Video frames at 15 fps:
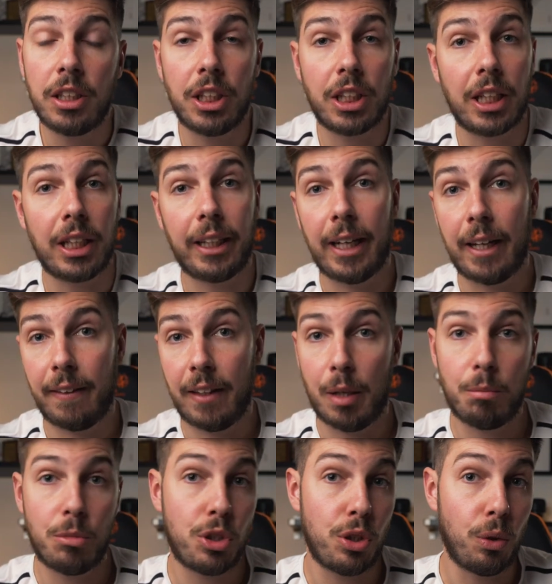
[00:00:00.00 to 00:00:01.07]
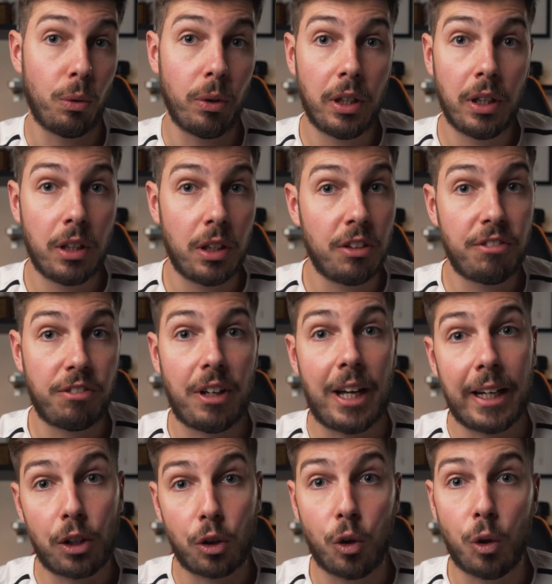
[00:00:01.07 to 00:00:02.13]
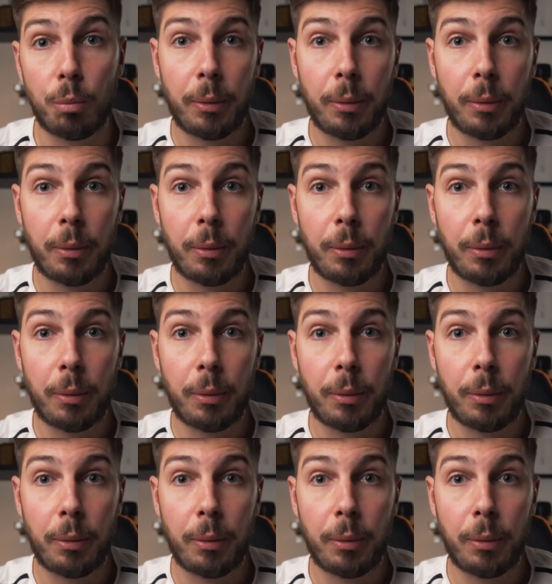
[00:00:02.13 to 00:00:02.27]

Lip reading: You can get them to flag or